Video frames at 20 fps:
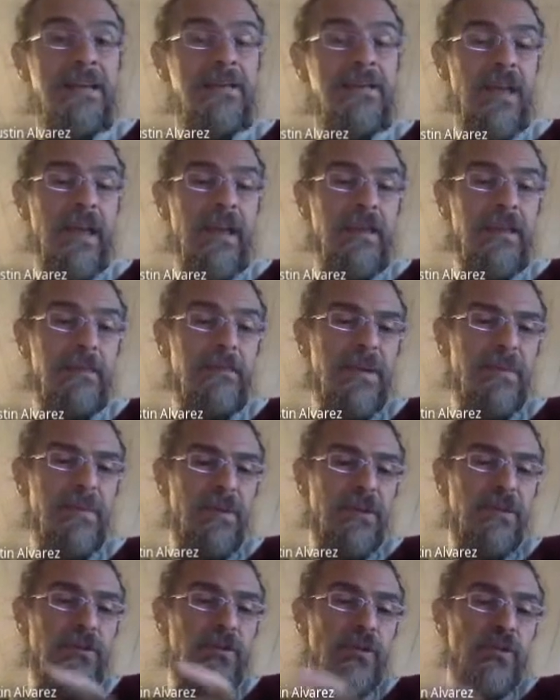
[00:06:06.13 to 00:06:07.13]
The
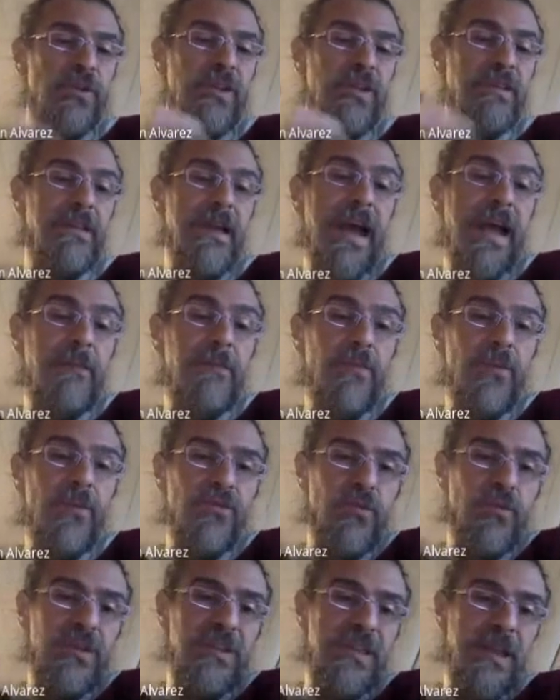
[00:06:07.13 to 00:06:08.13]
people is using
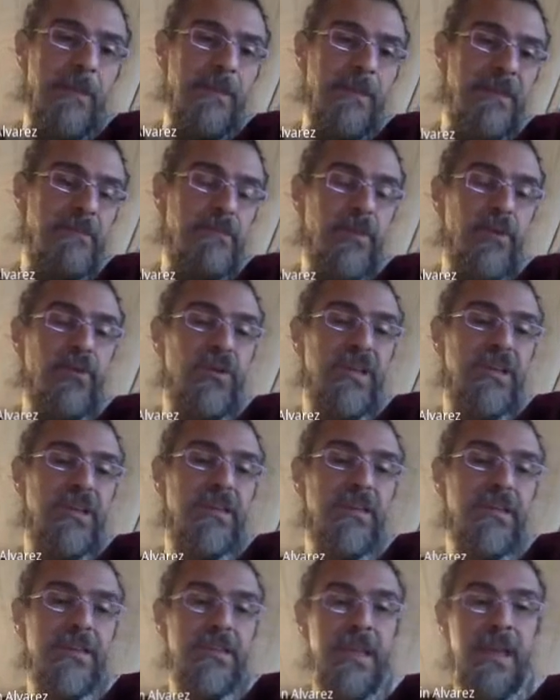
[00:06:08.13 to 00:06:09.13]
diamonds with some
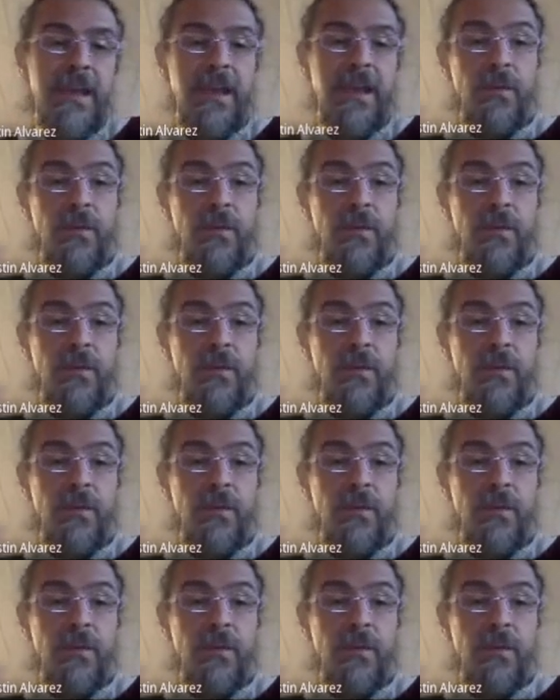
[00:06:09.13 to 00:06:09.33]
impurities